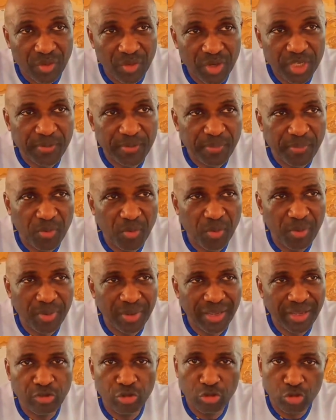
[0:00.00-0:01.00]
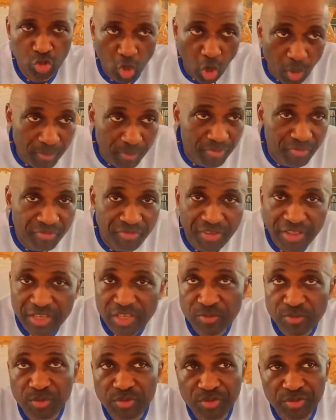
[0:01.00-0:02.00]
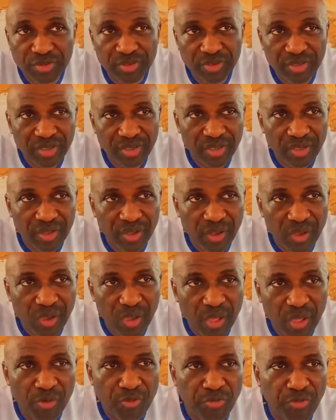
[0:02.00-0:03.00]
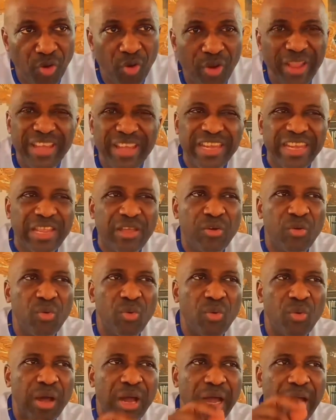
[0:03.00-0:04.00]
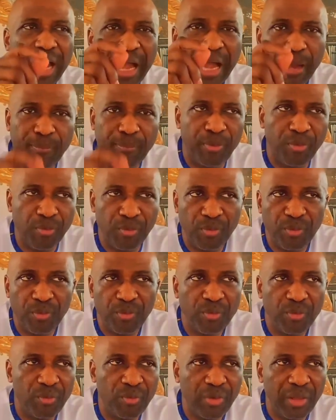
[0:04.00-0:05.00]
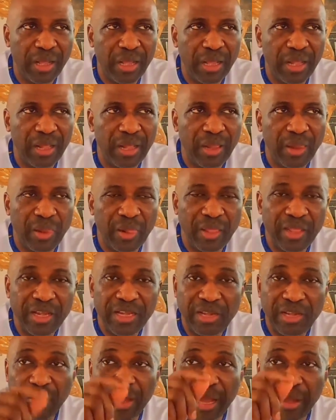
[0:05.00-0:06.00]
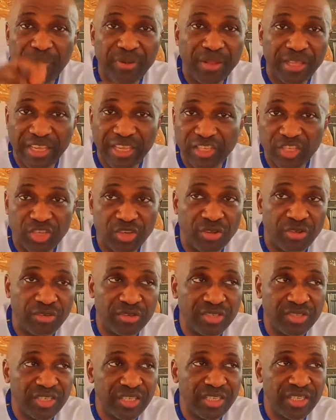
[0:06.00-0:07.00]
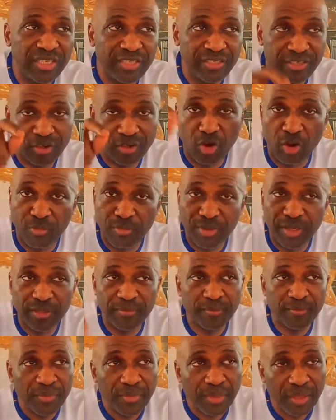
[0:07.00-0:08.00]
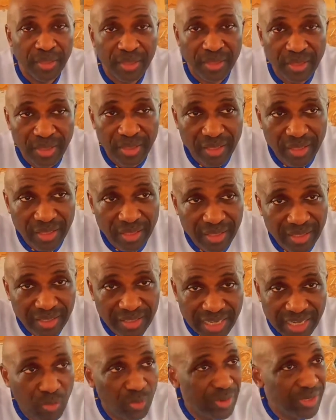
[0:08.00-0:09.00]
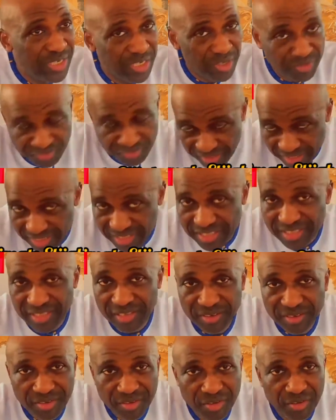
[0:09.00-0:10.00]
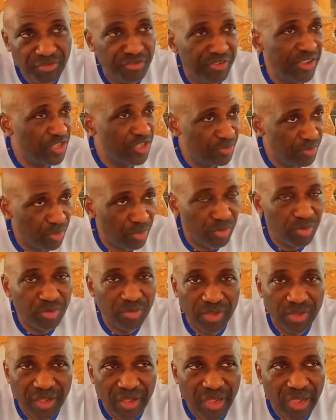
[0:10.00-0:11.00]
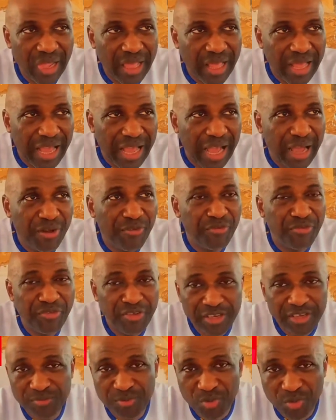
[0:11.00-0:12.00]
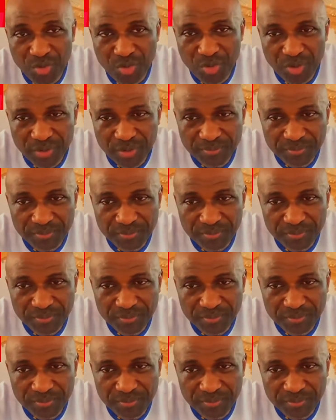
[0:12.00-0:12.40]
which people will begin to dump Facebook for a new Apple. A new application is coming that will defeat Facebook. And Facebook